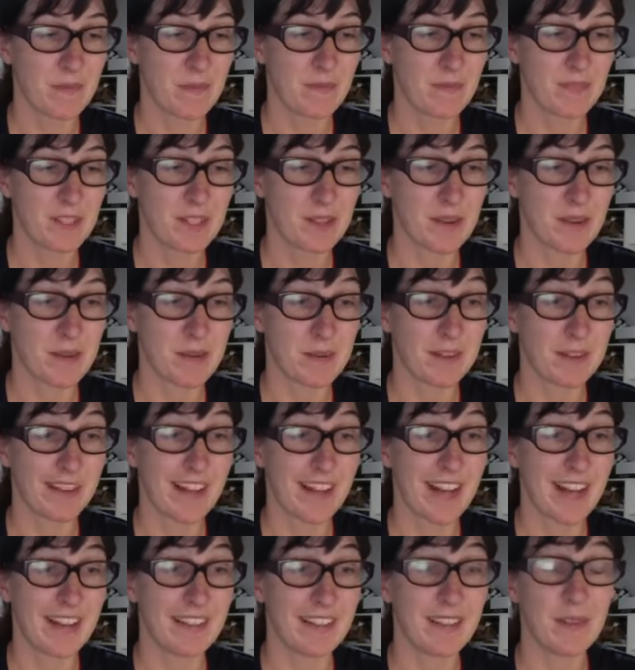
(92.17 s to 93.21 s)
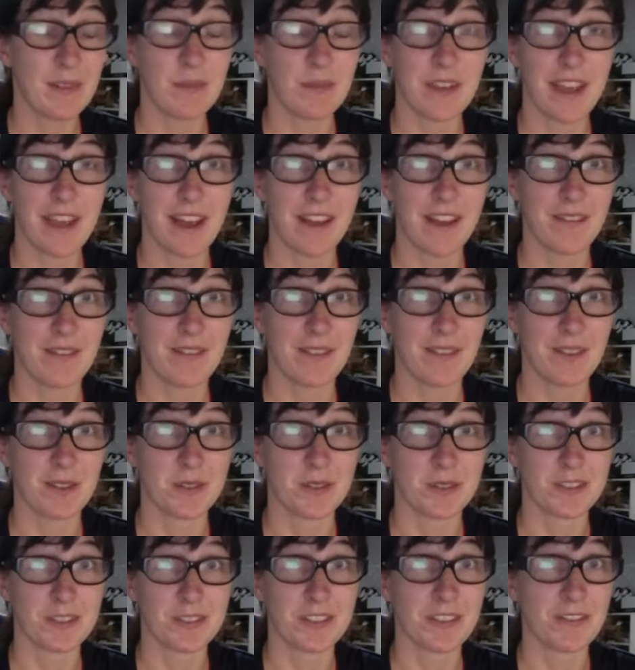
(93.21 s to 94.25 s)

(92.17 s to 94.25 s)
So I'm glad that we have those